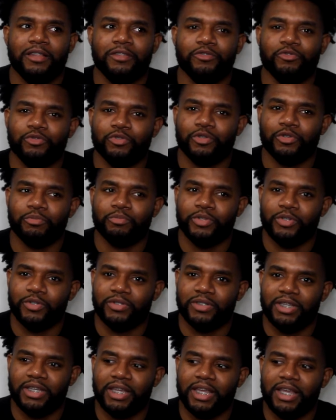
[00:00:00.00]
drill
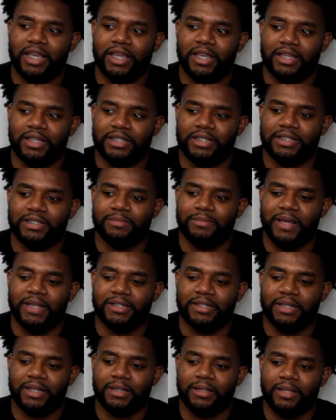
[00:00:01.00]
music is
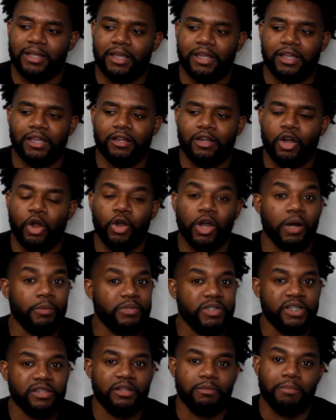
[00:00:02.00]
basically
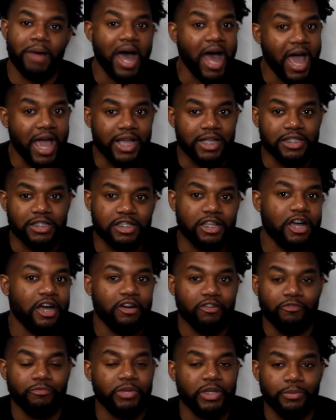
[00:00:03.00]
corrupting the minds
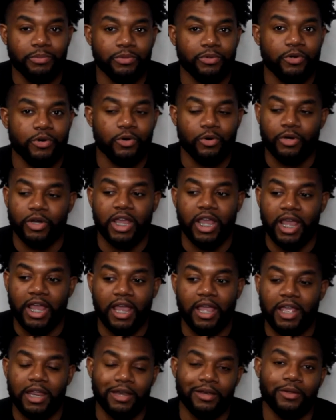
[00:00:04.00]
of people
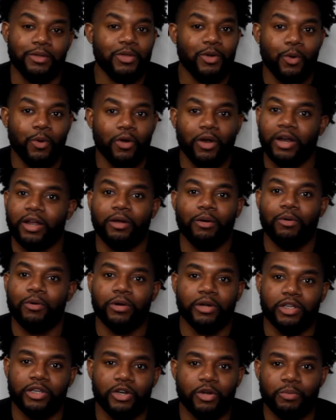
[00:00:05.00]
in New York,
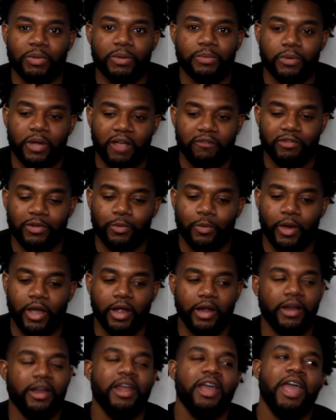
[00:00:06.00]
or, you know, people
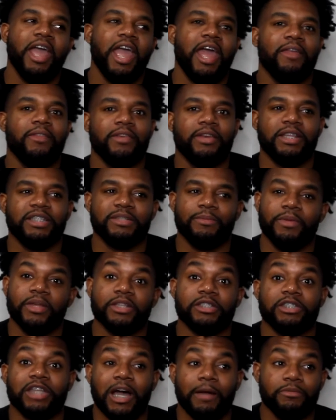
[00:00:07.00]
everywhere, and there needs to be
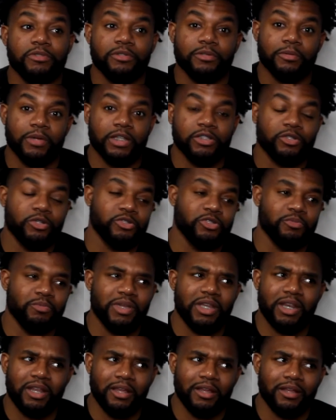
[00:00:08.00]
a stop to it, and social
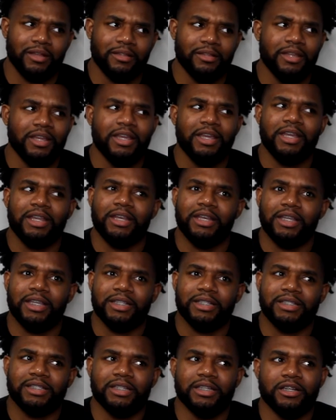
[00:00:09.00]
media
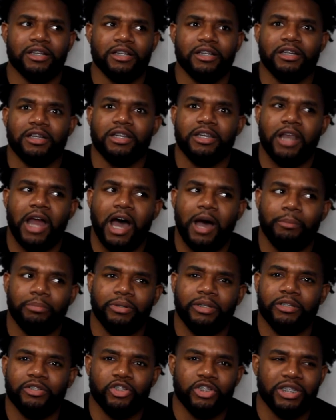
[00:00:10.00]
needs to
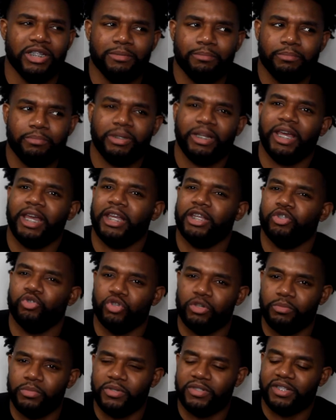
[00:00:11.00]
not play
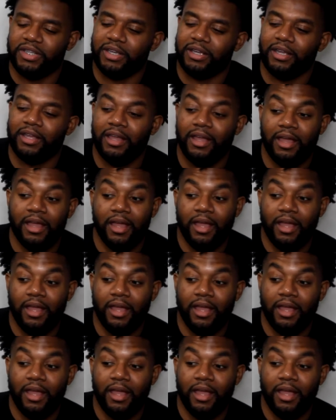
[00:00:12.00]
drill music.